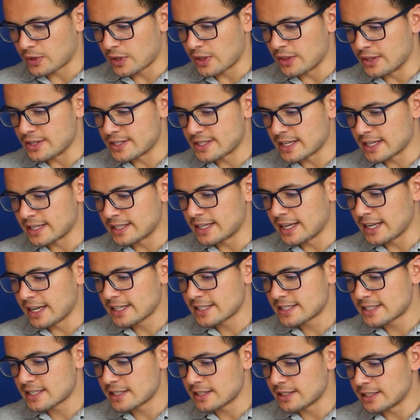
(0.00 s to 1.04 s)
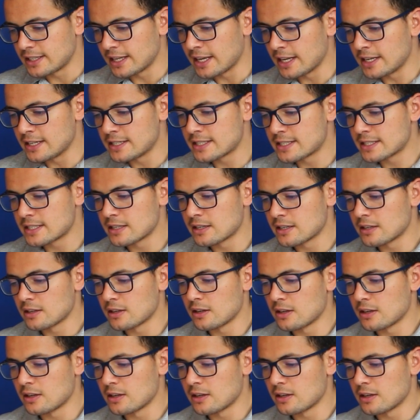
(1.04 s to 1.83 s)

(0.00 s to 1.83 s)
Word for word: The syntax tells